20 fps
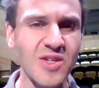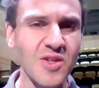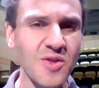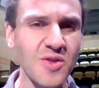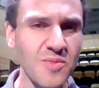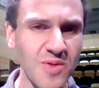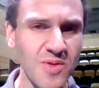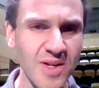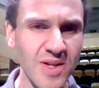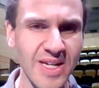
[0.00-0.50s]

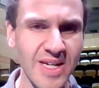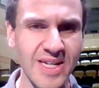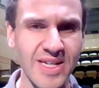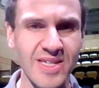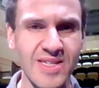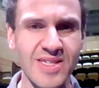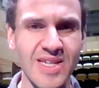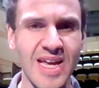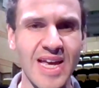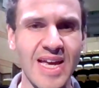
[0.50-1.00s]

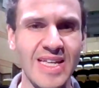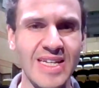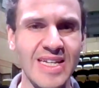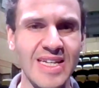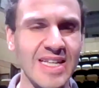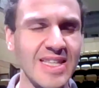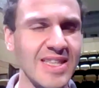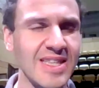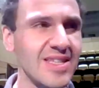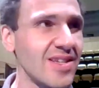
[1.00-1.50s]
communities and
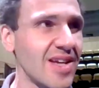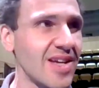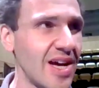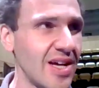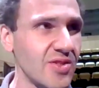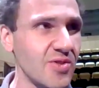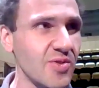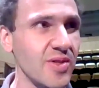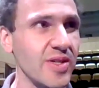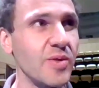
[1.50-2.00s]
in this
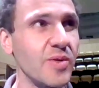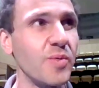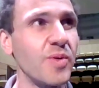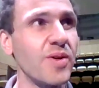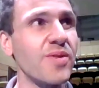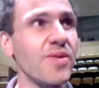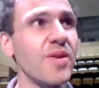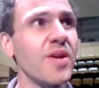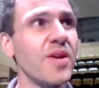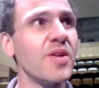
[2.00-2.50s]
country,
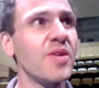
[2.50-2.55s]
with